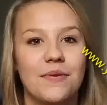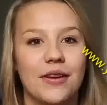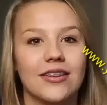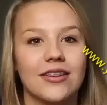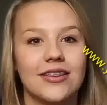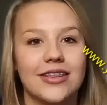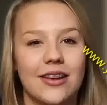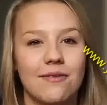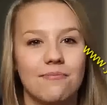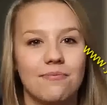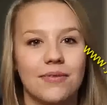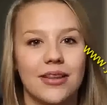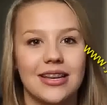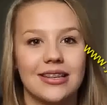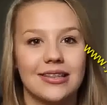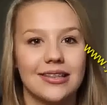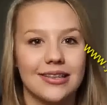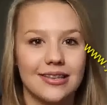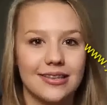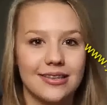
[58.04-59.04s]
to Build Safe
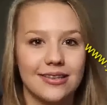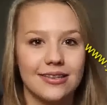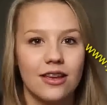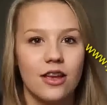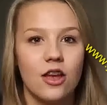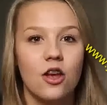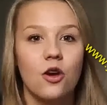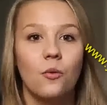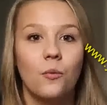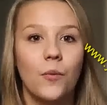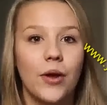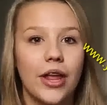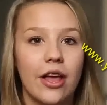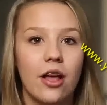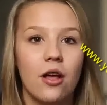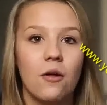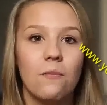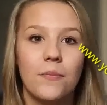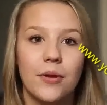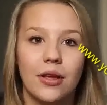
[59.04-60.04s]
Places. We
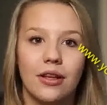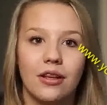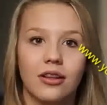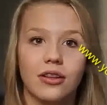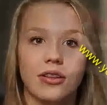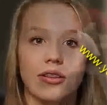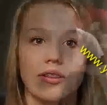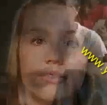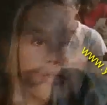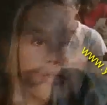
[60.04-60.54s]
help build